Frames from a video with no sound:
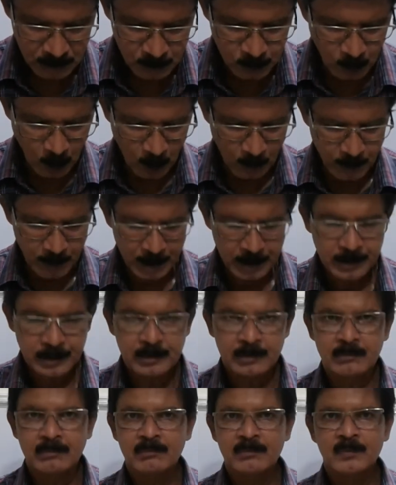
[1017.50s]
Robert
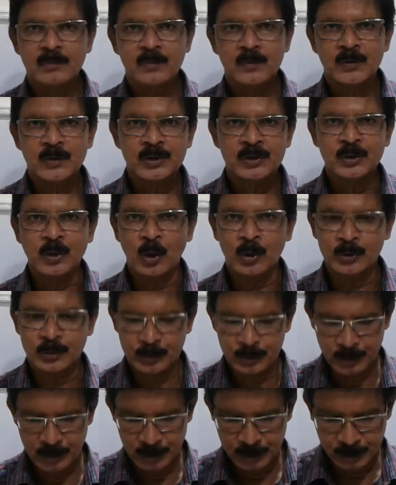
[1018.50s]
talks
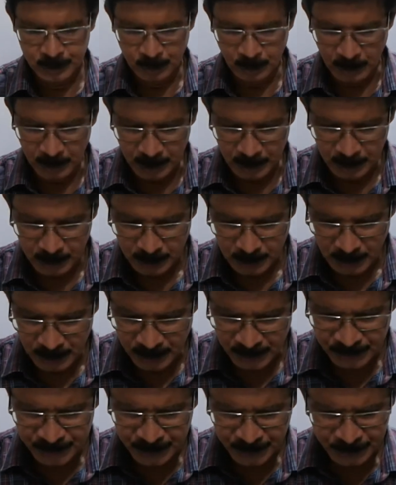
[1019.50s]
to the steward.
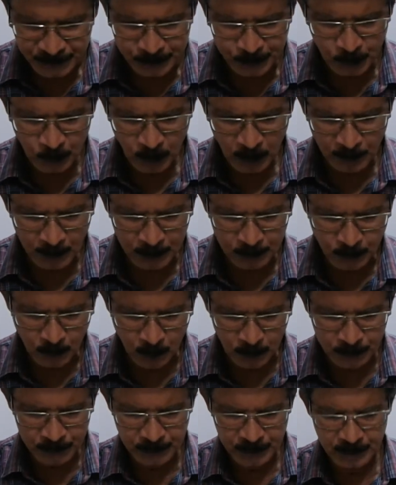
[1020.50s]
Is this true about
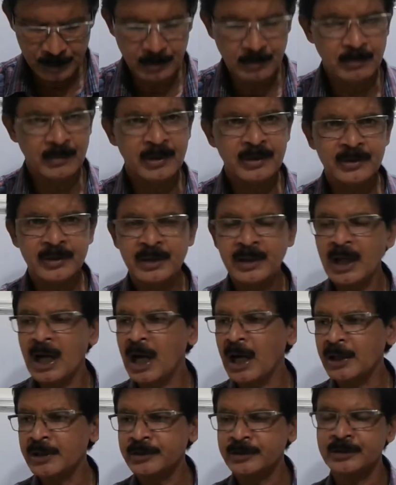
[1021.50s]
Monsieur? Means he
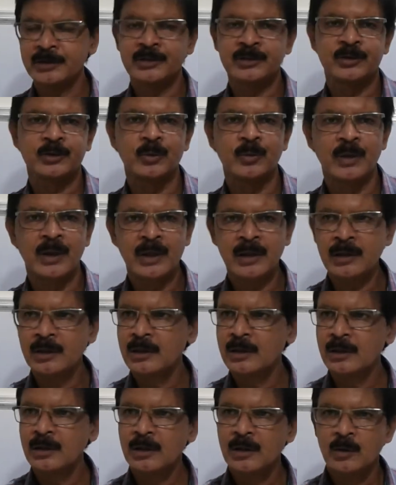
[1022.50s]
asked the steward
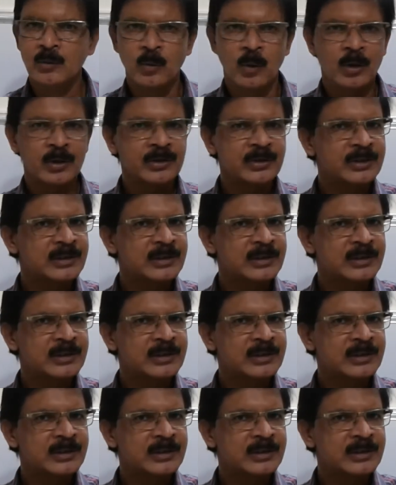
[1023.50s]
what